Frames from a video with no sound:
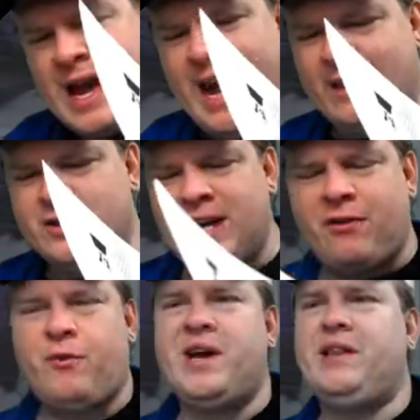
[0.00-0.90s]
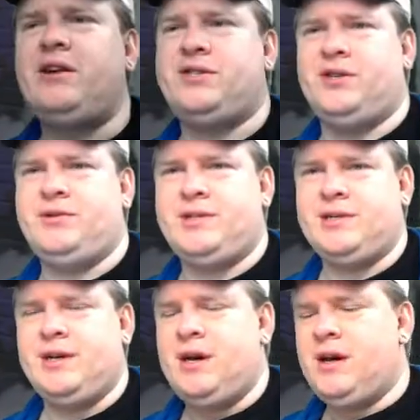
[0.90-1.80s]
and it looks like 3 little
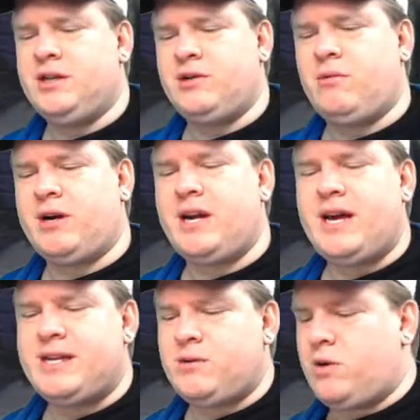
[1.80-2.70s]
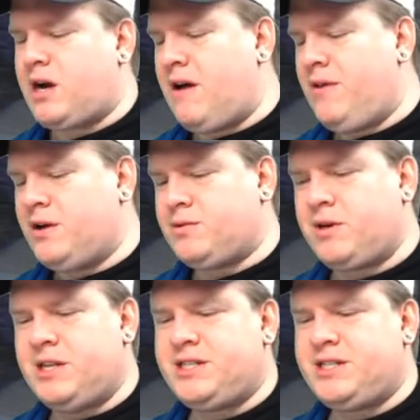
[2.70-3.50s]
dudes. So we're going to get to work on those. We're going to